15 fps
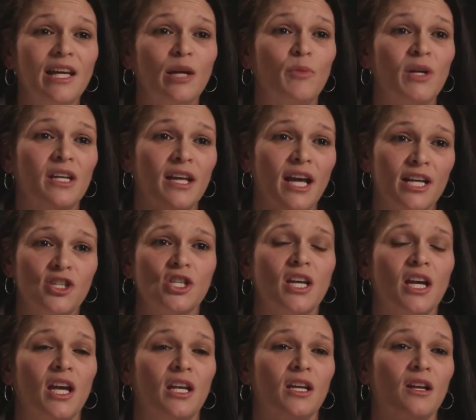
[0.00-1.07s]
and being
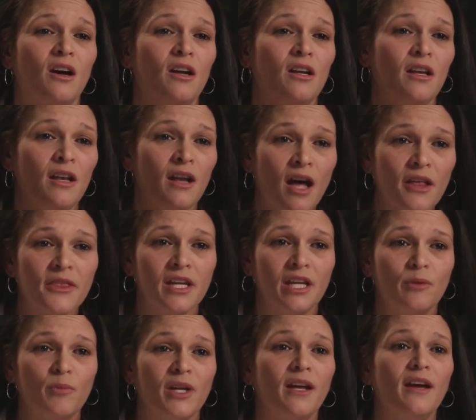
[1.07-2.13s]
educated on
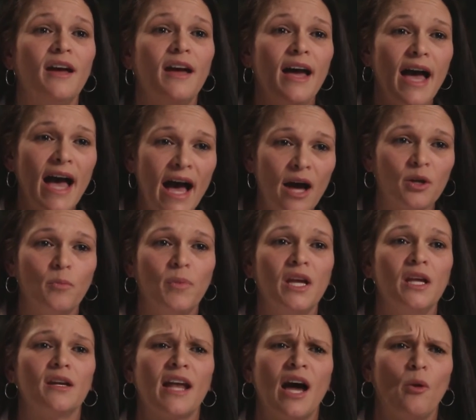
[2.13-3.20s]
nothing but how to
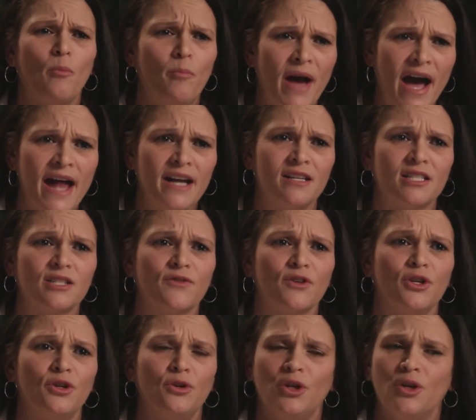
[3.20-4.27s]
beat it, how bad it is
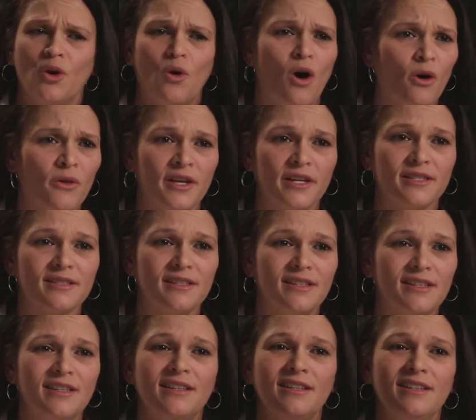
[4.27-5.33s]
for you, you know, all this.
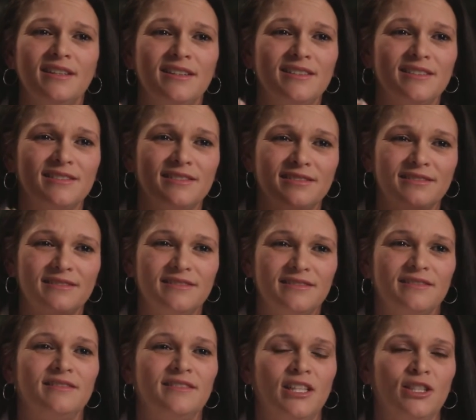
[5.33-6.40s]

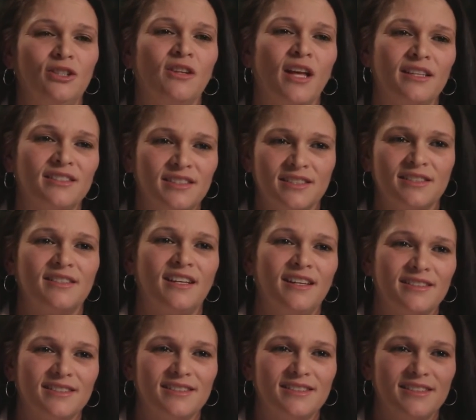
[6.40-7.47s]
And you last 6
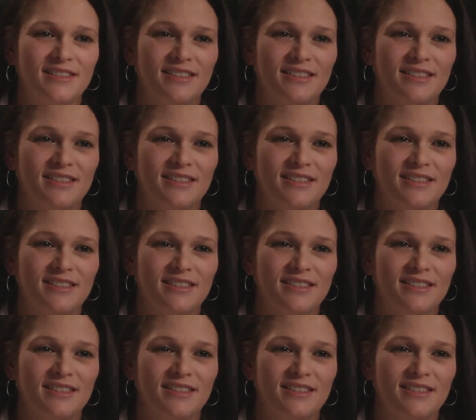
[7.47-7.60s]
days.